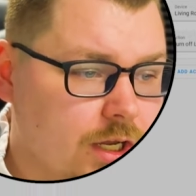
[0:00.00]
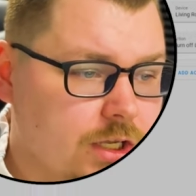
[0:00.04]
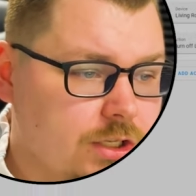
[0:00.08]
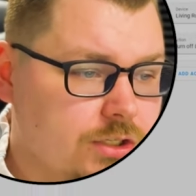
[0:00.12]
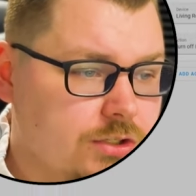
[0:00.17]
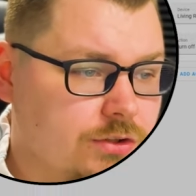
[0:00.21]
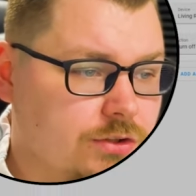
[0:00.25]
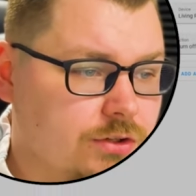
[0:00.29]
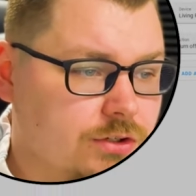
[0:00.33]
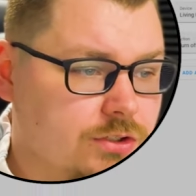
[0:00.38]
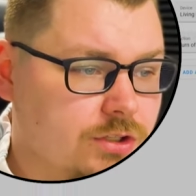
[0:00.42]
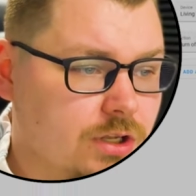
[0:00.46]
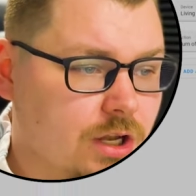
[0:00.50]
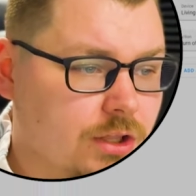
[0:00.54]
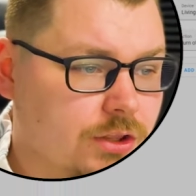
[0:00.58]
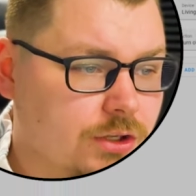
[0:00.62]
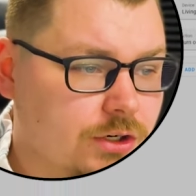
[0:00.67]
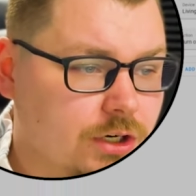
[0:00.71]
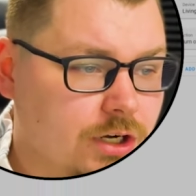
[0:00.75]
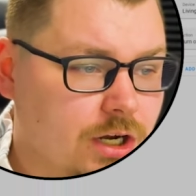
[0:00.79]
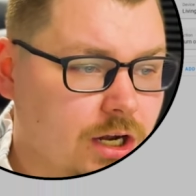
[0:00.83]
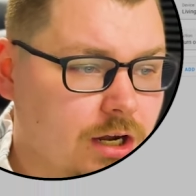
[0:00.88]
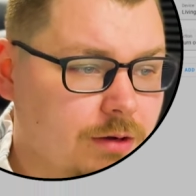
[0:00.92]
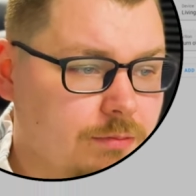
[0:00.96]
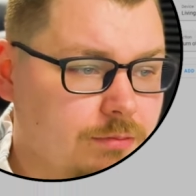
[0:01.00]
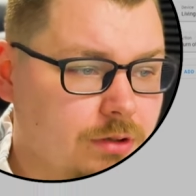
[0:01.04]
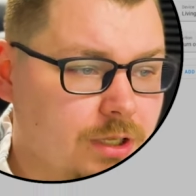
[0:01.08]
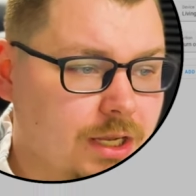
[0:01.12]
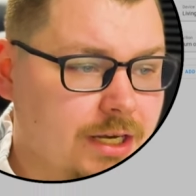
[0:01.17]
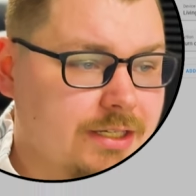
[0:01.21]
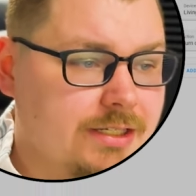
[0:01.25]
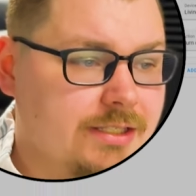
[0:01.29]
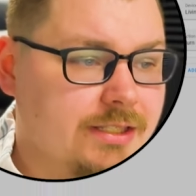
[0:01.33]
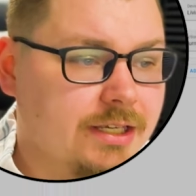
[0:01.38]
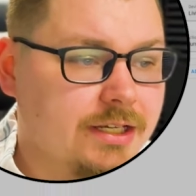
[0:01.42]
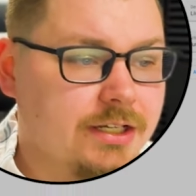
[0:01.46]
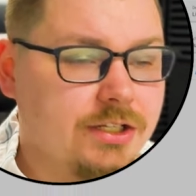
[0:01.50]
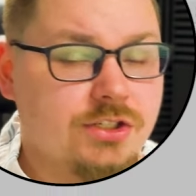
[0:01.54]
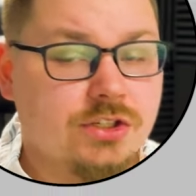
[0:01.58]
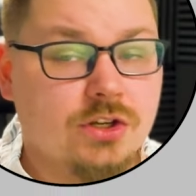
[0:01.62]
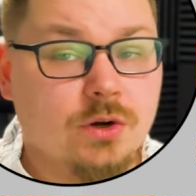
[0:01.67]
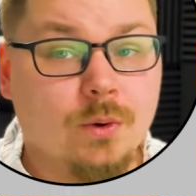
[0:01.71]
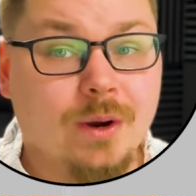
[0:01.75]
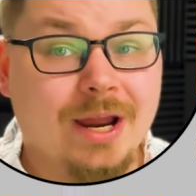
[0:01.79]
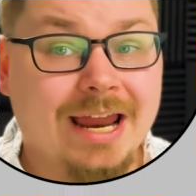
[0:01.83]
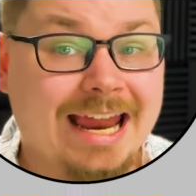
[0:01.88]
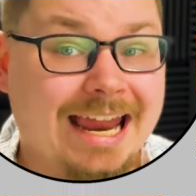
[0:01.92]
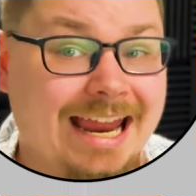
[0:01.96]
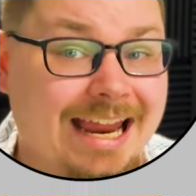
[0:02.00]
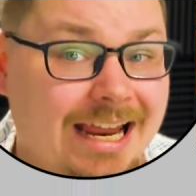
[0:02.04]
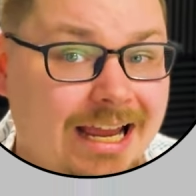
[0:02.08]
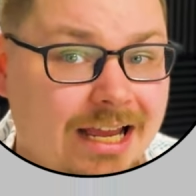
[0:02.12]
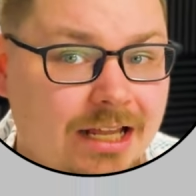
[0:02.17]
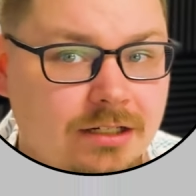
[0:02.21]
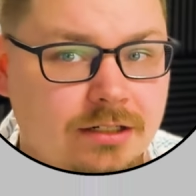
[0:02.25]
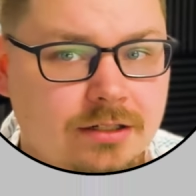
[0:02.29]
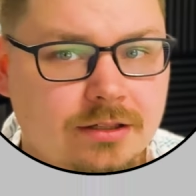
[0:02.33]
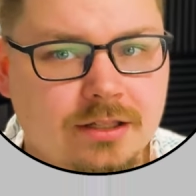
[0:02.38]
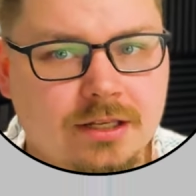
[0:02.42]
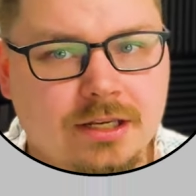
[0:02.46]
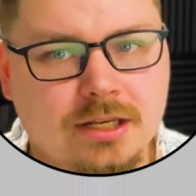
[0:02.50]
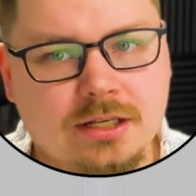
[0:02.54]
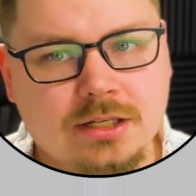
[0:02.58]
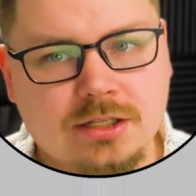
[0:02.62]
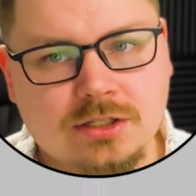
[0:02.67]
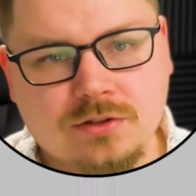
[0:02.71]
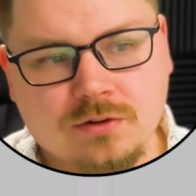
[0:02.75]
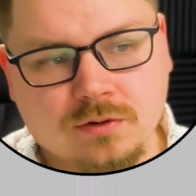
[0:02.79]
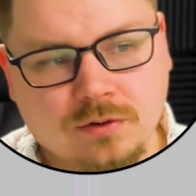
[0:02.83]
So there's other complex things. So and this,